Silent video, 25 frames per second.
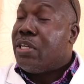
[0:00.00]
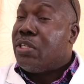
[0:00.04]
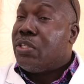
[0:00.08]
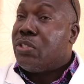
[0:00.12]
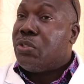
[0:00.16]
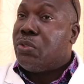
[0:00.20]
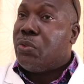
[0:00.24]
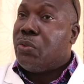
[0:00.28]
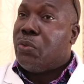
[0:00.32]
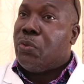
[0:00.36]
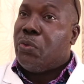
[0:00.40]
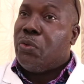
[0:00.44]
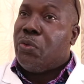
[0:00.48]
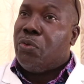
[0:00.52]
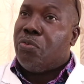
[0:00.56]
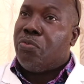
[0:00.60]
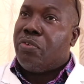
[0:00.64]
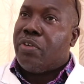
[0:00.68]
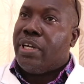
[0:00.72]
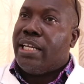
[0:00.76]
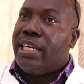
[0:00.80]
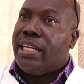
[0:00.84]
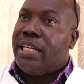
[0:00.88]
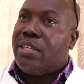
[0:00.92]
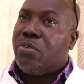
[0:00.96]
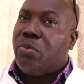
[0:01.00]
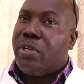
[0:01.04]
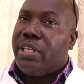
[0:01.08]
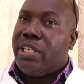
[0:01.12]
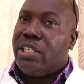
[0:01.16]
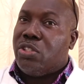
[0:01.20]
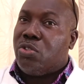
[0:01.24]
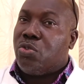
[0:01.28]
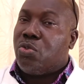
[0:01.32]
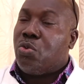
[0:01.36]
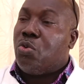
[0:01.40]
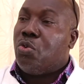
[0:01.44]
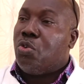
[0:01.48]
So you find that when
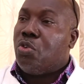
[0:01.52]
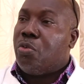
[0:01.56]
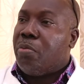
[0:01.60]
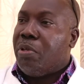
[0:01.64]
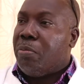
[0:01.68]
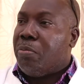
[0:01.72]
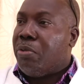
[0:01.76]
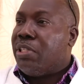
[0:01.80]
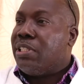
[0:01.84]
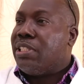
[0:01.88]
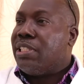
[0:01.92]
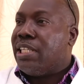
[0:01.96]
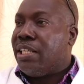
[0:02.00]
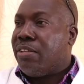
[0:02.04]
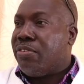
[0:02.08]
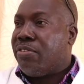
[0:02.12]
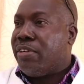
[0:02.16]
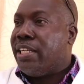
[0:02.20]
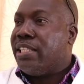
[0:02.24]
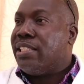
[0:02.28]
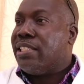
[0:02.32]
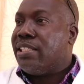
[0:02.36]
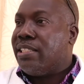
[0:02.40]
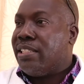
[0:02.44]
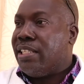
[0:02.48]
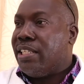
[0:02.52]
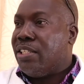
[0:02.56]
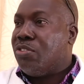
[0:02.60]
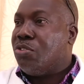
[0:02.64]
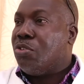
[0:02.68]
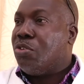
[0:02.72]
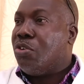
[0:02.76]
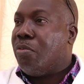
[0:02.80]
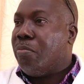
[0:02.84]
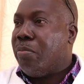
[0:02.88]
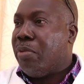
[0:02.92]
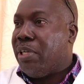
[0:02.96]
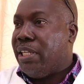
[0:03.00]
it's cold, people with arthritis tend to
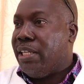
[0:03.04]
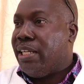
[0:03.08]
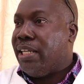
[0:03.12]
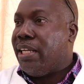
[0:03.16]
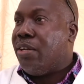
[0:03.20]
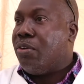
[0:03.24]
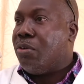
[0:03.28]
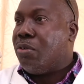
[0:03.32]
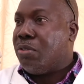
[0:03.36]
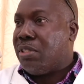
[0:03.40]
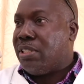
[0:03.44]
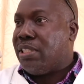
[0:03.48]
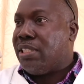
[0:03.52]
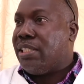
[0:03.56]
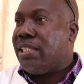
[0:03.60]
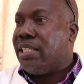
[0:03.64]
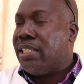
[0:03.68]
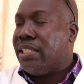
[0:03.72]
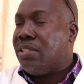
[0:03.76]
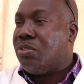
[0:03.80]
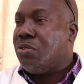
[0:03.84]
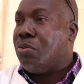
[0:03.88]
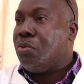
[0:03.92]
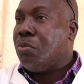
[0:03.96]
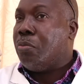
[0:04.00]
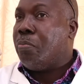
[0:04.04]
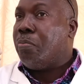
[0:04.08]
complain a lot. Yes, so